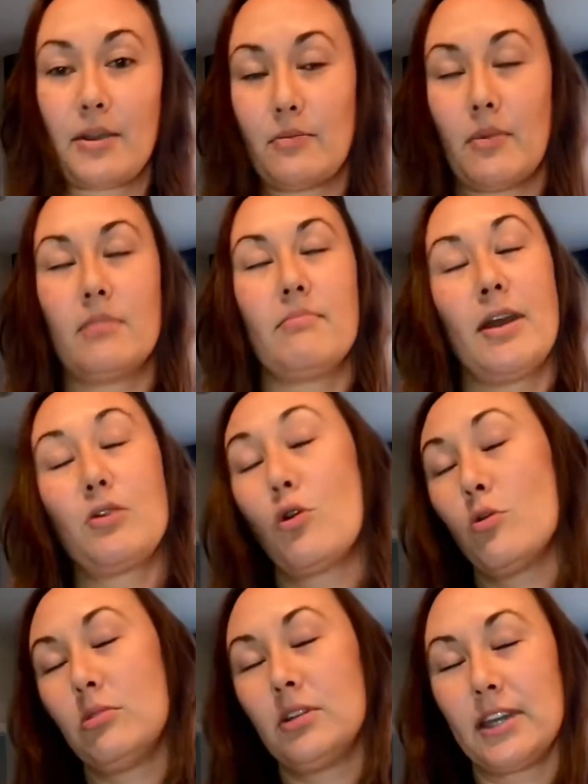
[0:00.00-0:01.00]

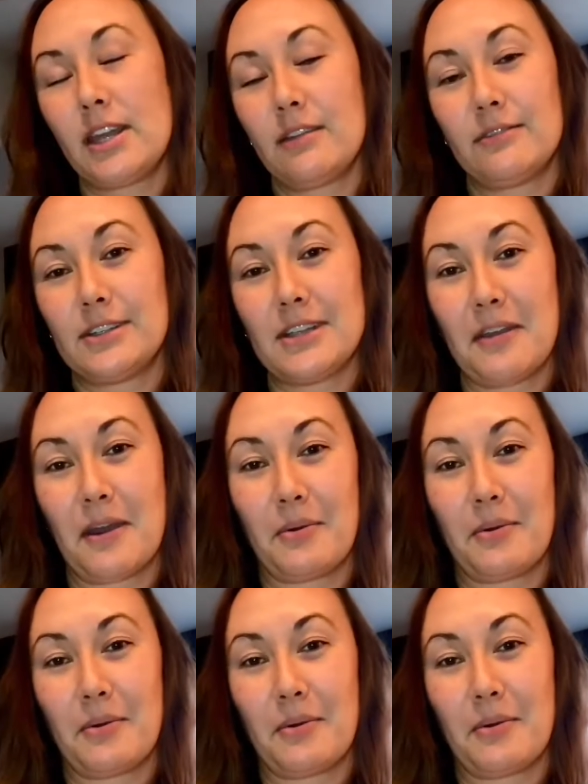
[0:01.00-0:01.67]
microbial, I can never say that